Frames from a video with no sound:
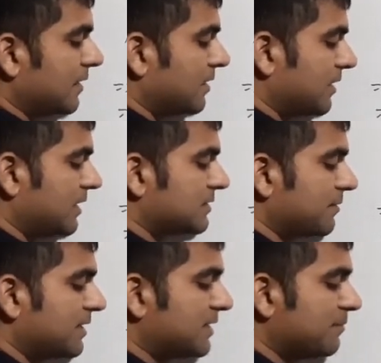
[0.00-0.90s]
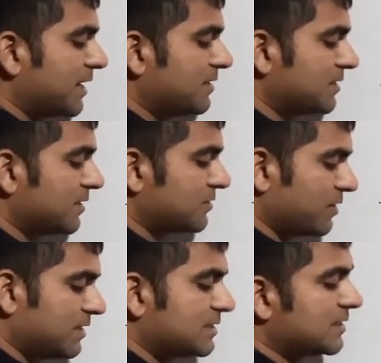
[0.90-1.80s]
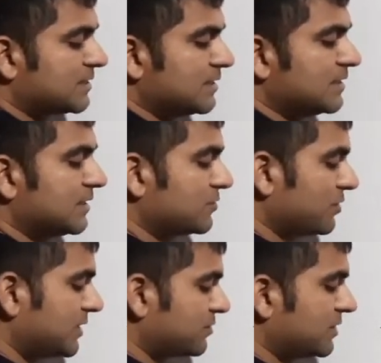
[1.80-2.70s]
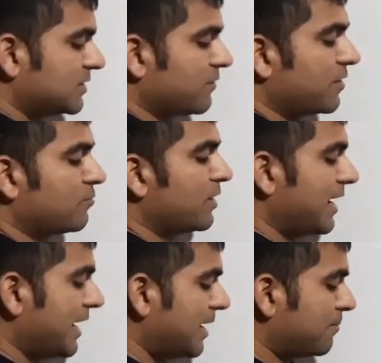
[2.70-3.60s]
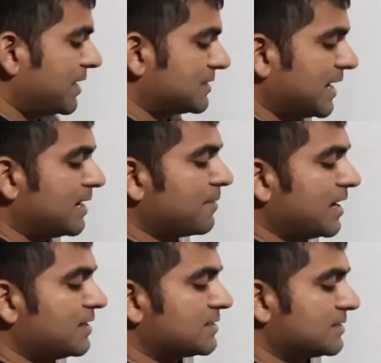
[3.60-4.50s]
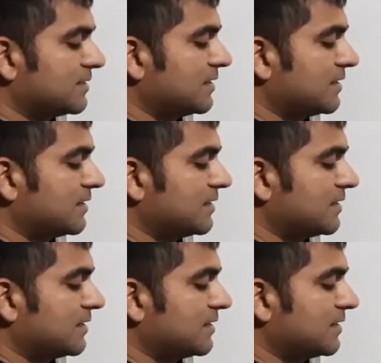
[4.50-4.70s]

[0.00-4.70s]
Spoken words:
Yes, 17 minus 1, 16D. So this is the formula, A plus N minus